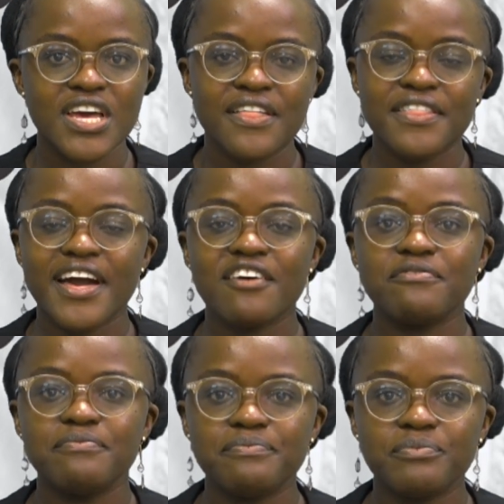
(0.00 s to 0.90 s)
They
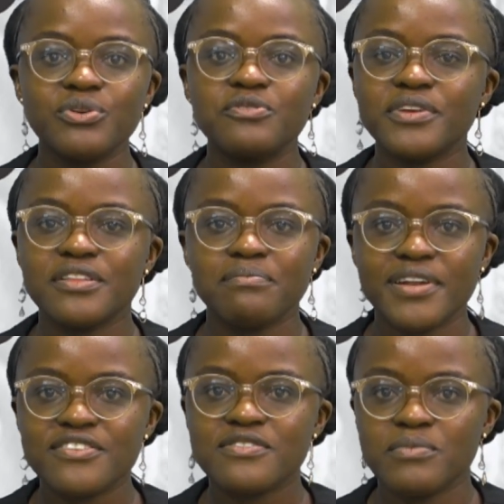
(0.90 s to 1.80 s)
have put in
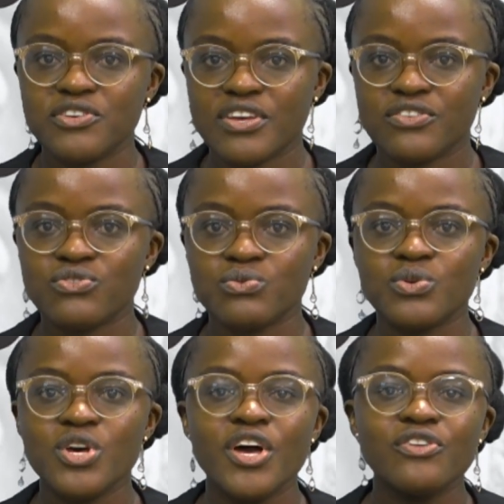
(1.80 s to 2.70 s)
place measures to
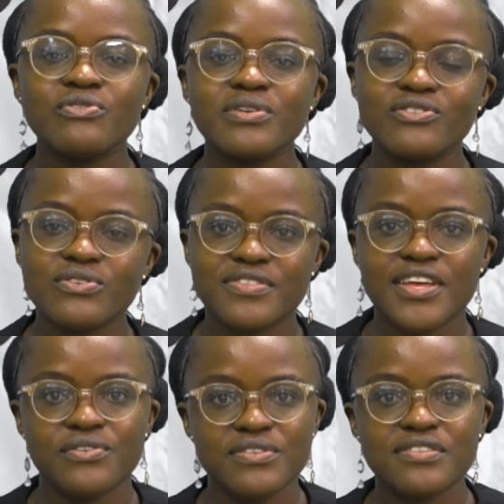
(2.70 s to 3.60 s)
reduce
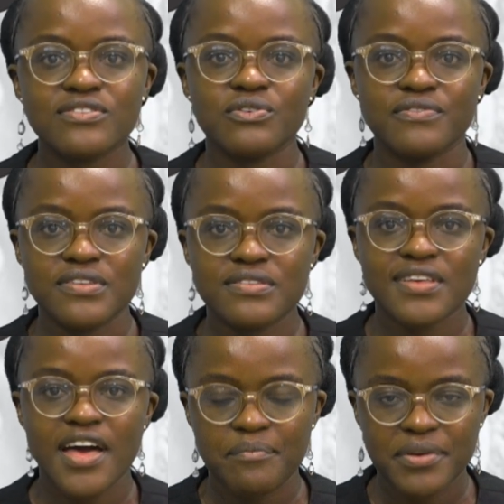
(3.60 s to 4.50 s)
the risks of this
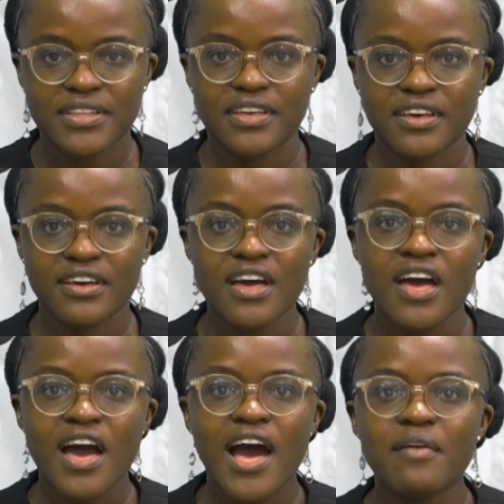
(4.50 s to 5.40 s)
happening.
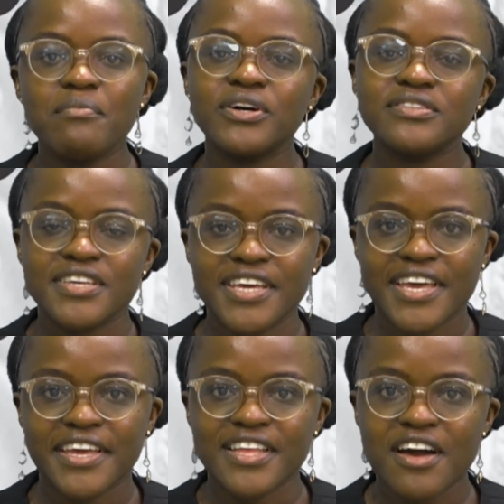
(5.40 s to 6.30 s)
How about here
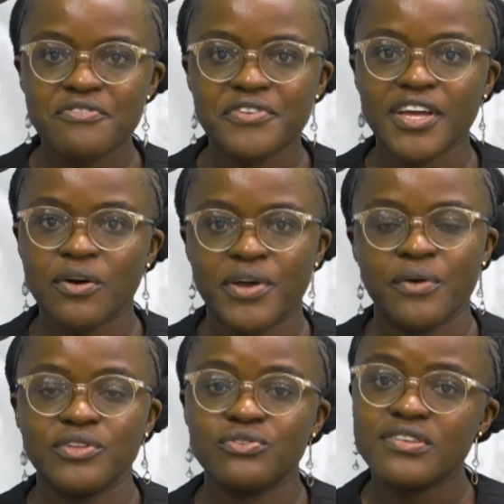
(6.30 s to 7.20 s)
in Africa, where
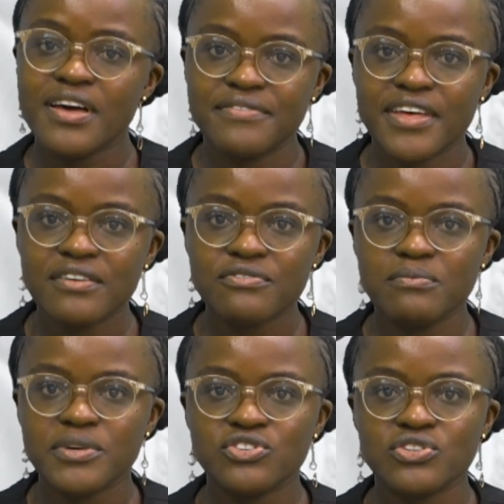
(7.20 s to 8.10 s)
we don't have the
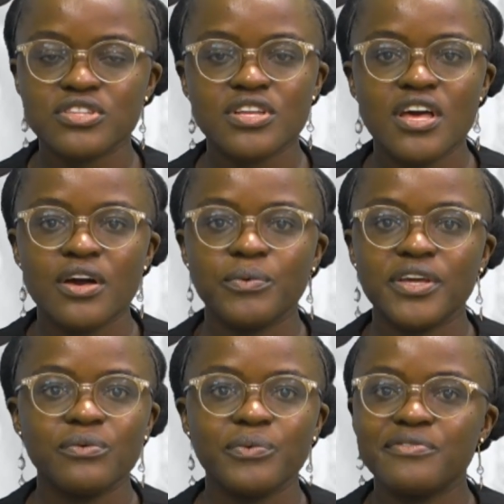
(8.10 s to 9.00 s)
information,
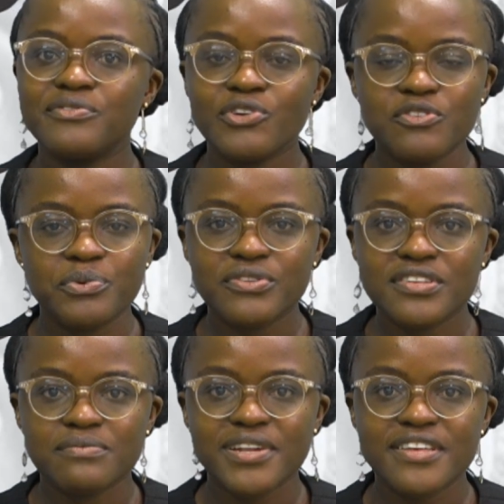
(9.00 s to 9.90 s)
we've not put
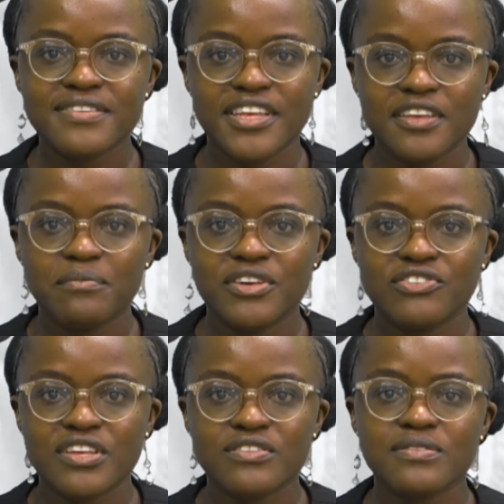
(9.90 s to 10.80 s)
in place any
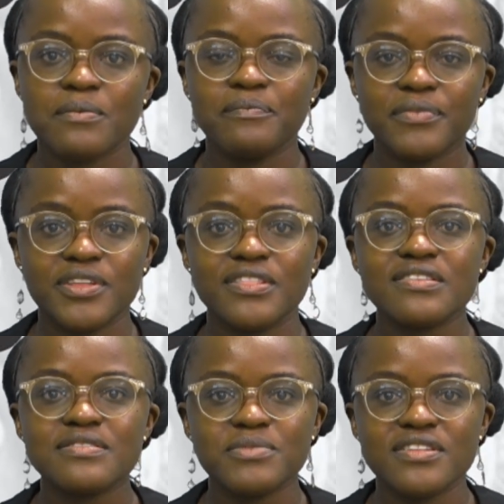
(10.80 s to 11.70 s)
measures?
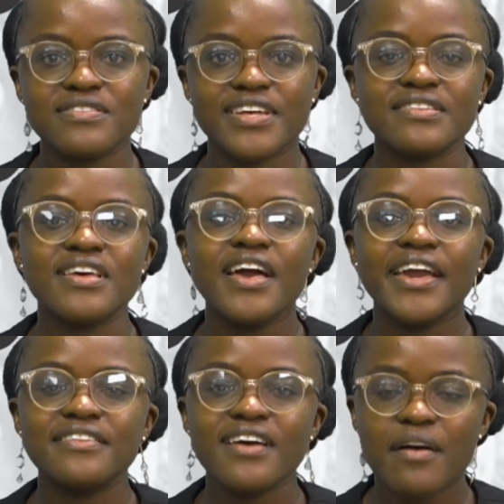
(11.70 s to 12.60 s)
This means that
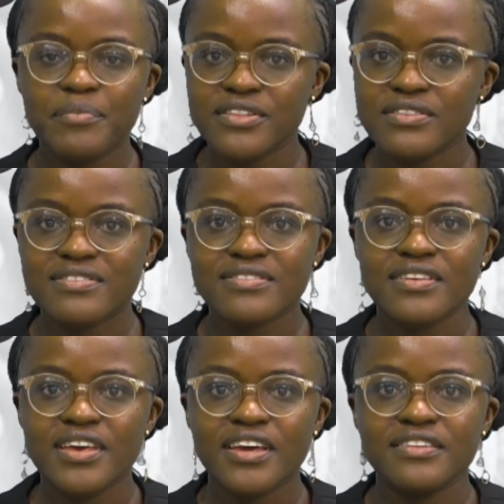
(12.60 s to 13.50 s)
it happens
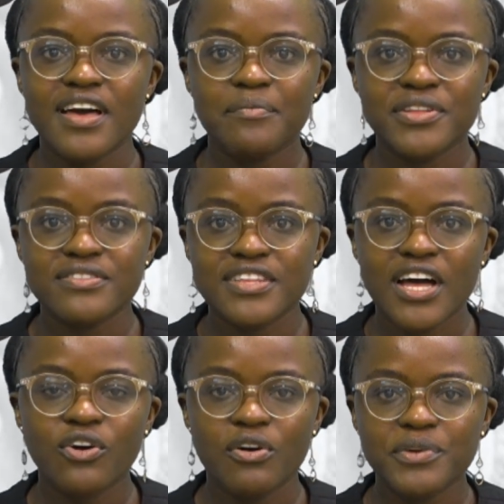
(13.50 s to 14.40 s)
in
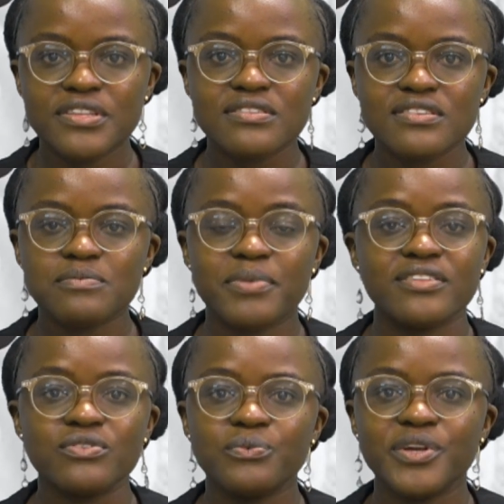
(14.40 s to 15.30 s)
our communities,
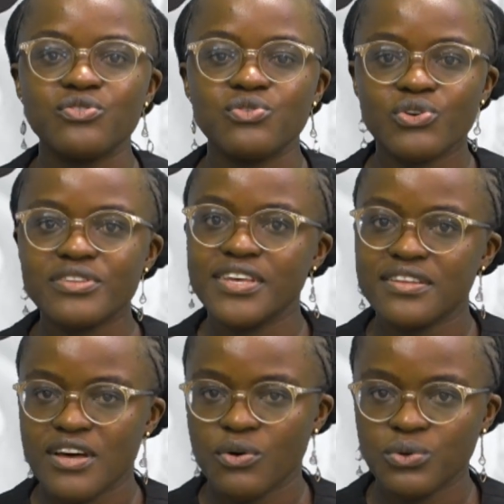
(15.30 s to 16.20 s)
but we do not
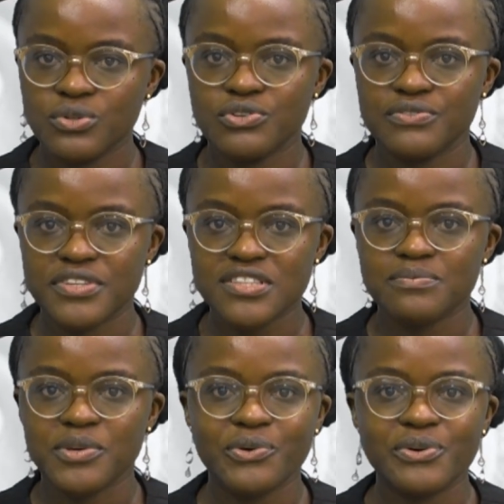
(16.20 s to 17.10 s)
get a hold of it
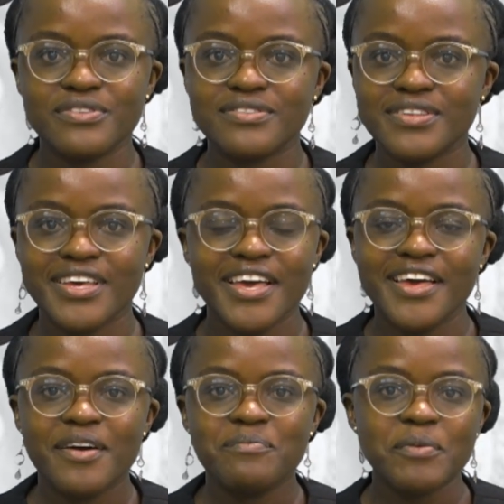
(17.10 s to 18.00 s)
because
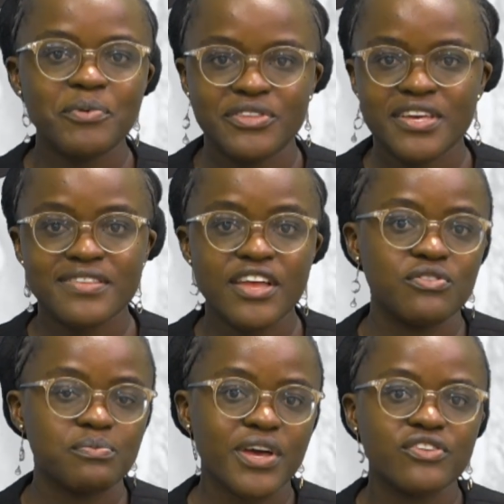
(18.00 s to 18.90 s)
people just
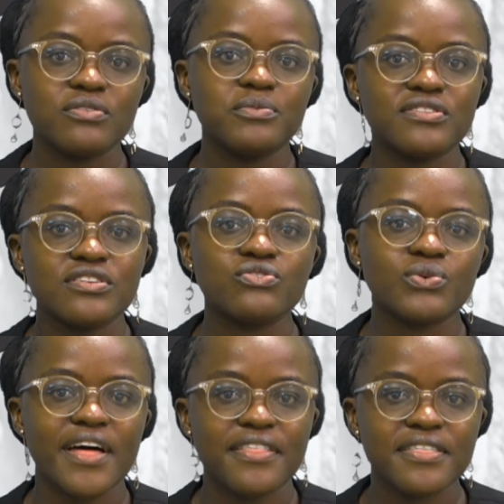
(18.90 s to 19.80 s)
attribute it to
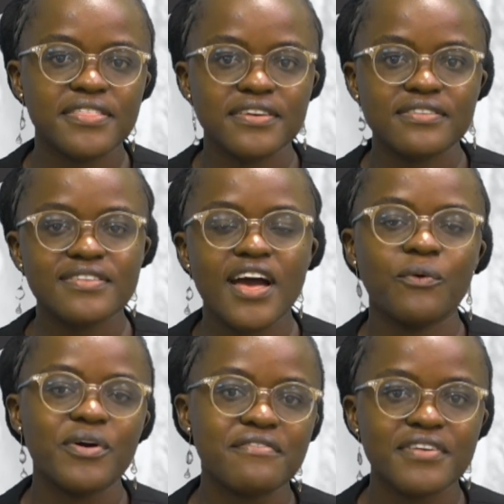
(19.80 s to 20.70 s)
other things.
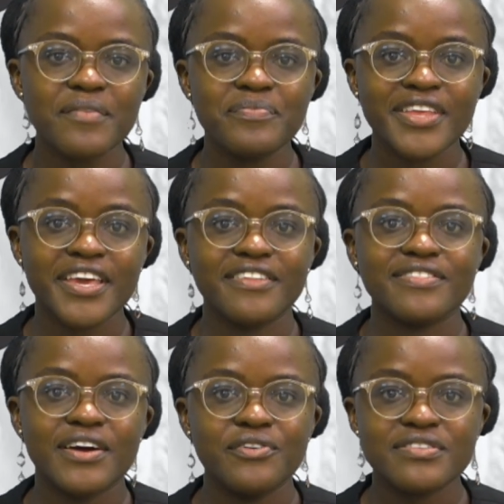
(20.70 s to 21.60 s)
However, in
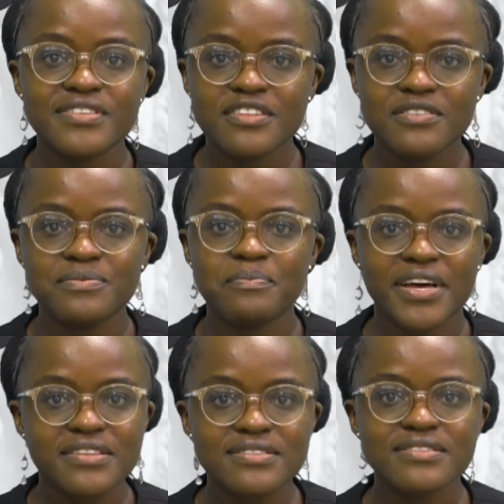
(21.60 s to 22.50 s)
the recent
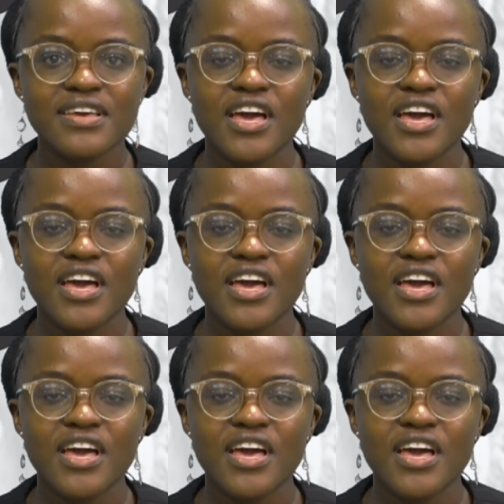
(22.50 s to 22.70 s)
past,